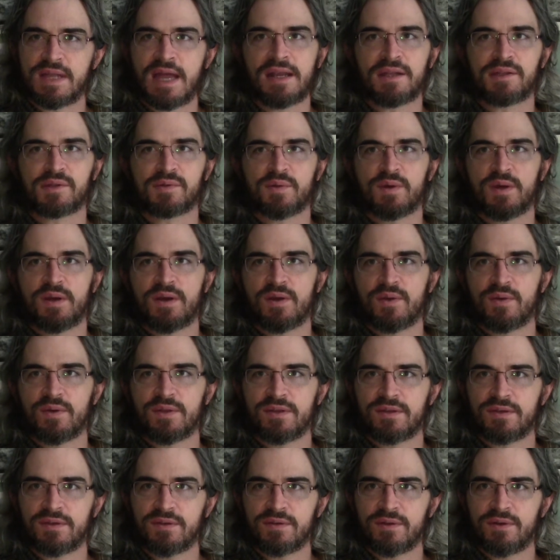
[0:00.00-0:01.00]
quo and to
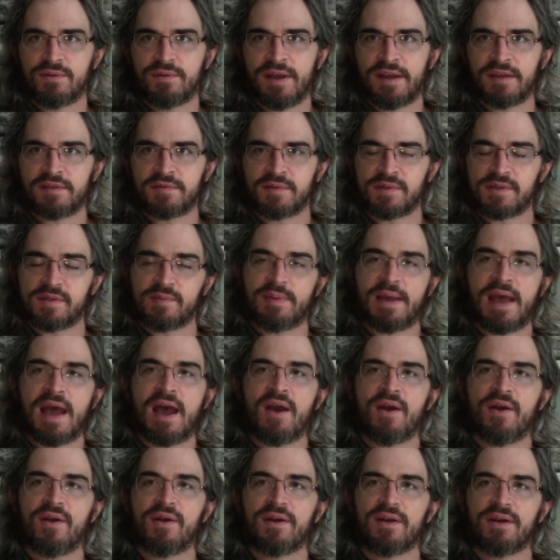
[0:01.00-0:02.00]
arrangements of
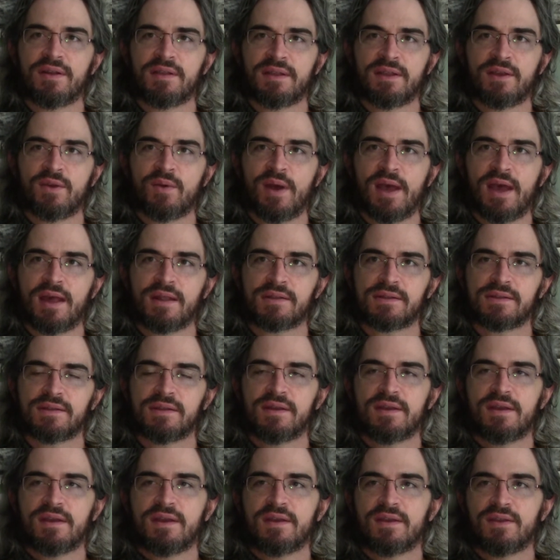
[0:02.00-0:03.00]
power in the US.
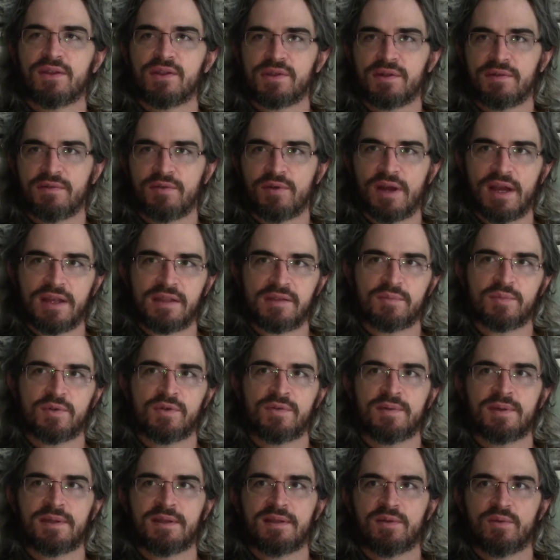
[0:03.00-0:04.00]
The civil rights movement,
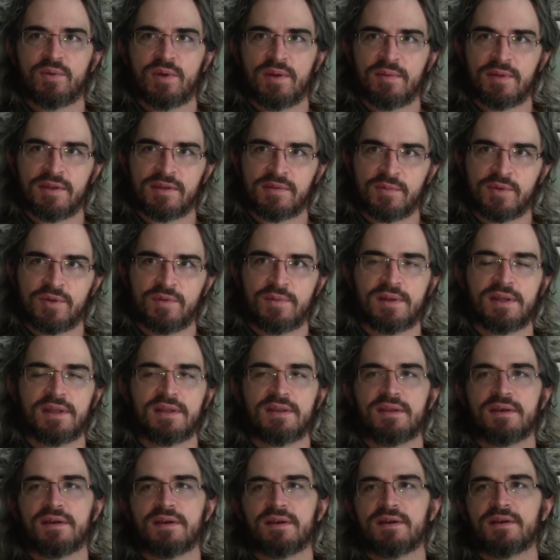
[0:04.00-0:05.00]
the women's movement,
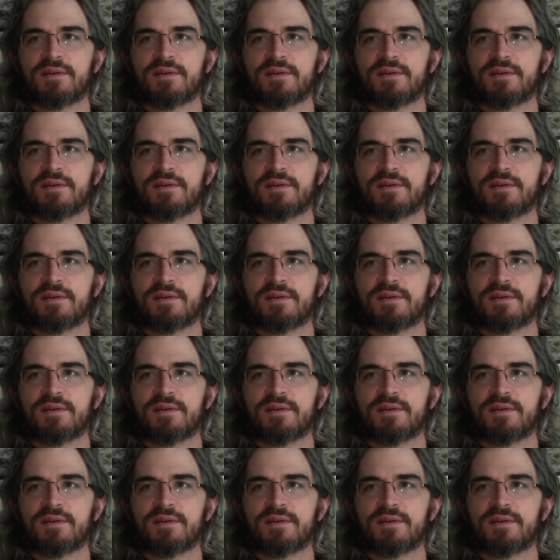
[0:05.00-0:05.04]
the